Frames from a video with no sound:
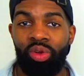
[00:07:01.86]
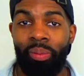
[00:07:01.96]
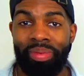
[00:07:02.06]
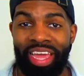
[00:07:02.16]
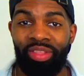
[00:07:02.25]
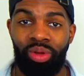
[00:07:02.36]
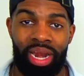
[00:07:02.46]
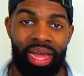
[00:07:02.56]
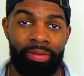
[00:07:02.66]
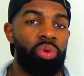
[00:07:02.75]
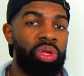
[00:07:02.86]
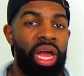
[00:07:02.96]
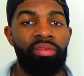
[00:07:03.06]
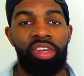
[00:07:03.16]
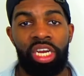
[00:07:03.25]
comiéndola. When you
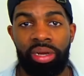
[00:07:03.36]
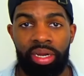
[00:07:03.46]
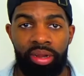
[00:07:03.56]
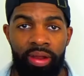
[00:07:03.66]
have a gerund,